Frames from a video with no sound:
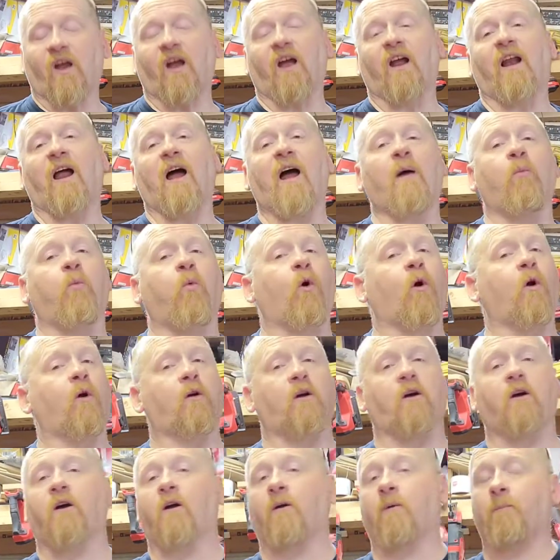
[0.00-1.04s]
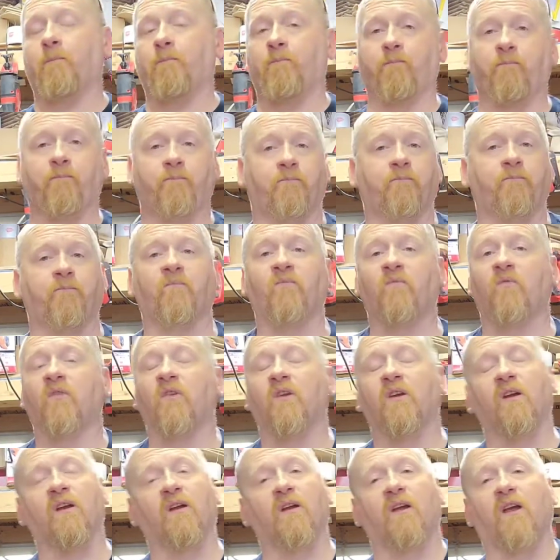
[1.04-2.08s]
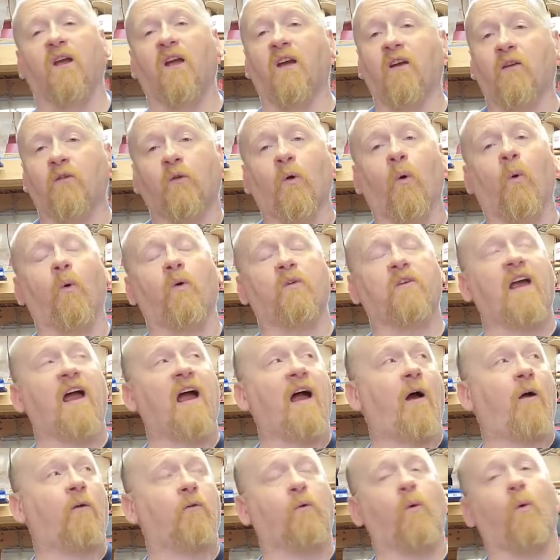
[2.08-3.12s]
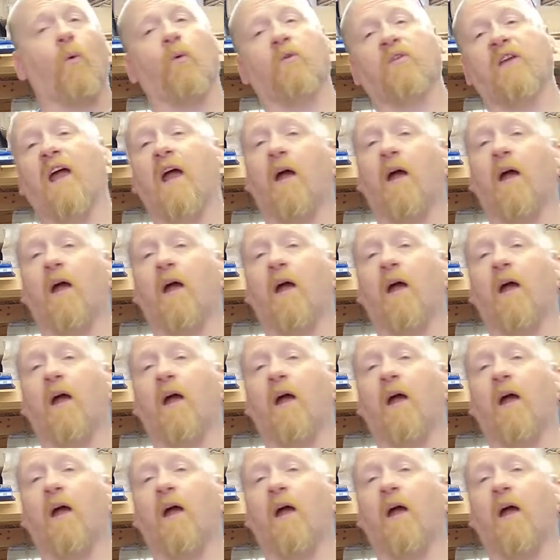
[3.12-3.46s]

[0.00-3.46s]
And I work indoors, outdoors,